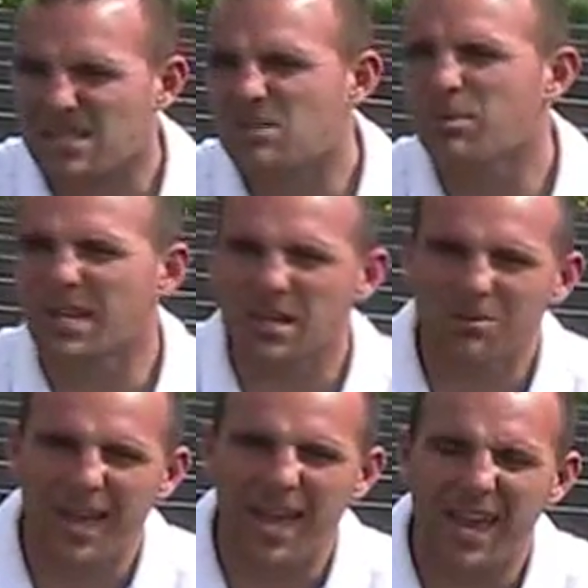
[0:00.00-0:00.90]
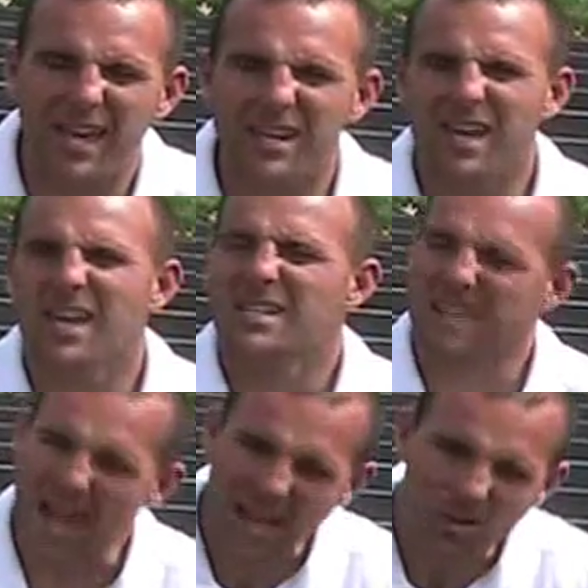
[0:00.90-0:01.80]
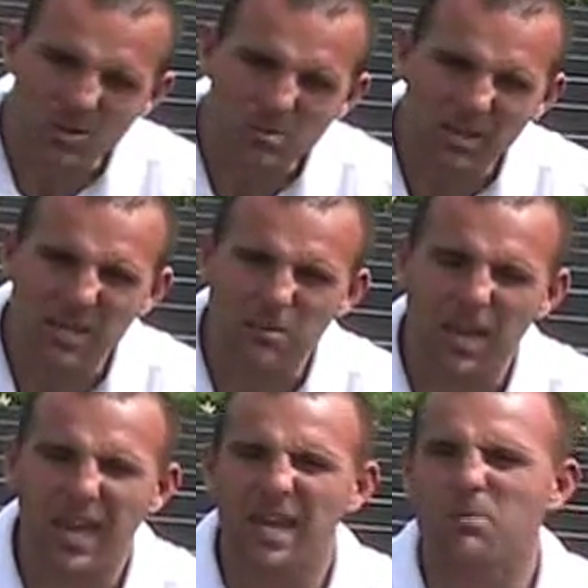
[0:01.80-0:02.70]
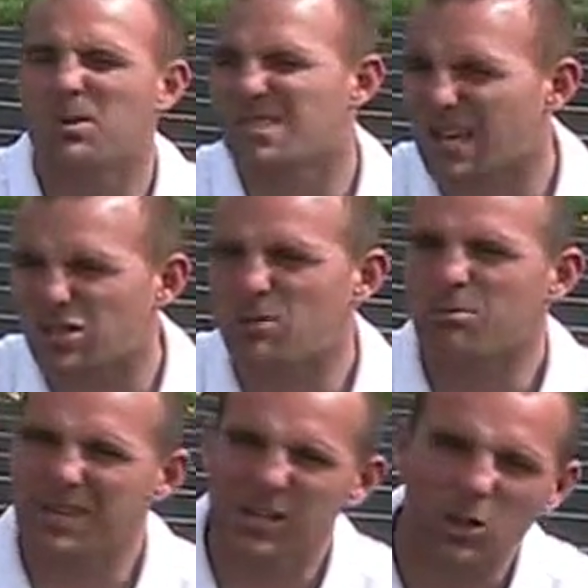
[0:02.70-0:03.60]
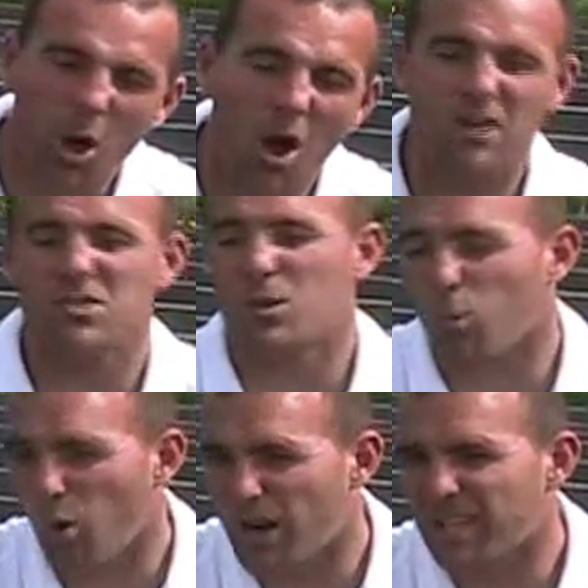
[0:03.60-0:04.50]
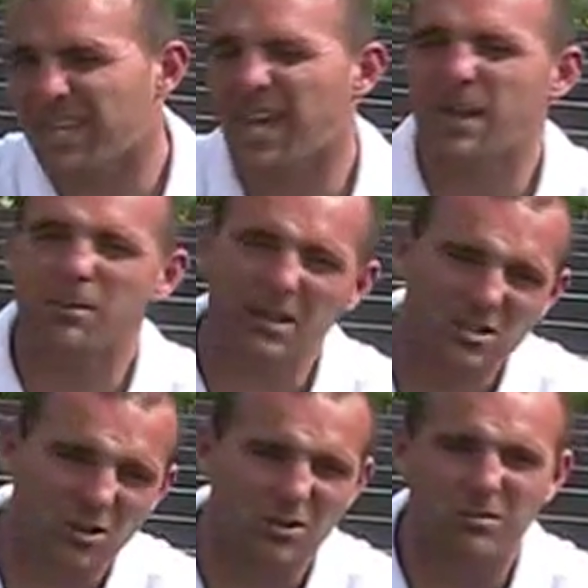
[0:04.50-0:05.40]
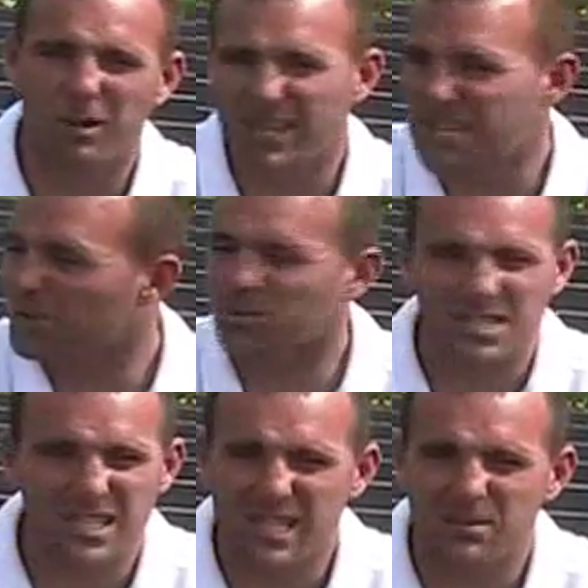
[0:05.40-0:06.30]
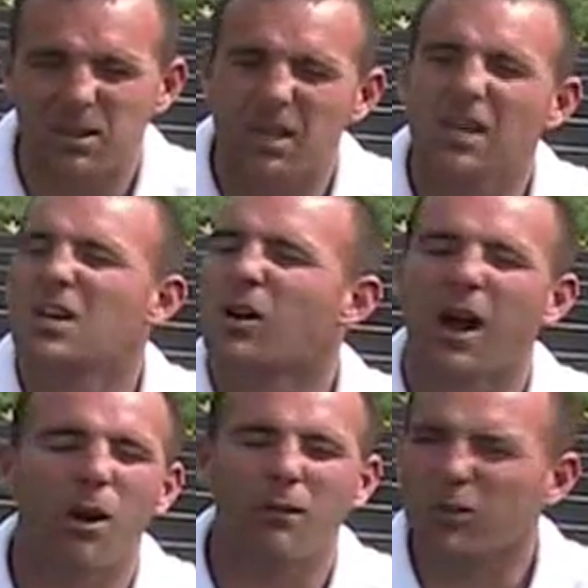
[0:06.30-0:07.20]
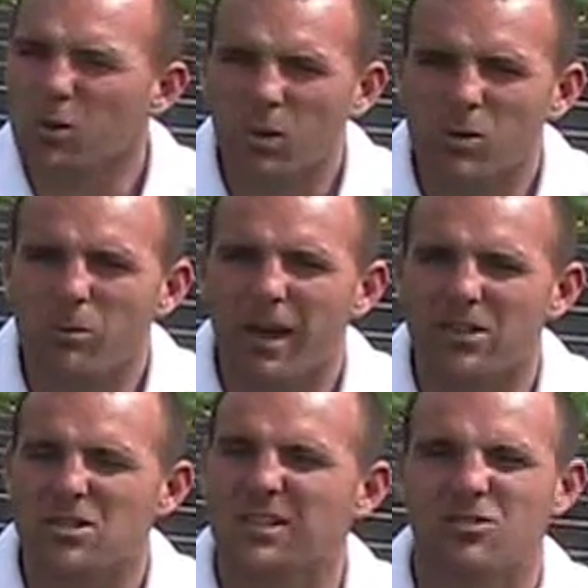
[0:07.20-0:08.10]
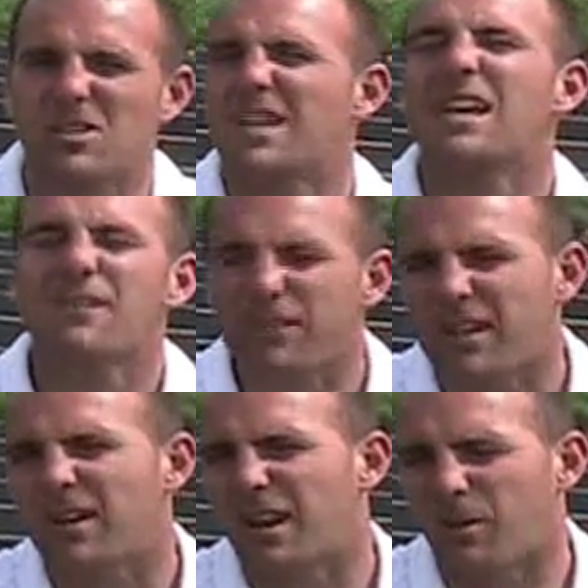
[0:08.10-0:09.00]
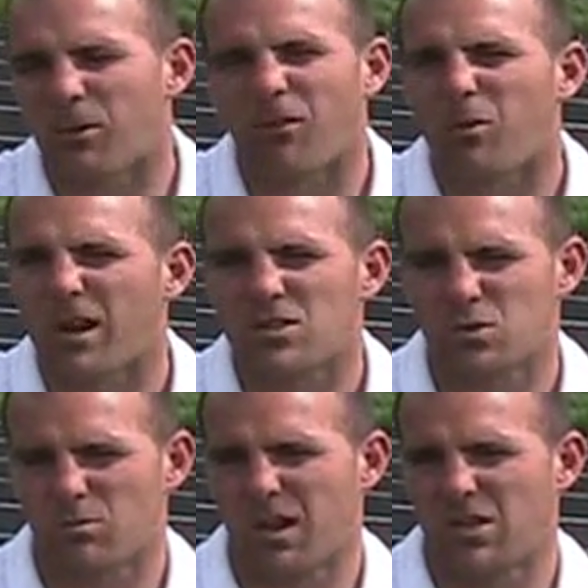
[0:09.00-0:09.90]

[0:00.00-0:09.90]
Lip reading: but imagine the game being played in front of you. All right, passes being made, tackles being made, possession being lost and won again by either team.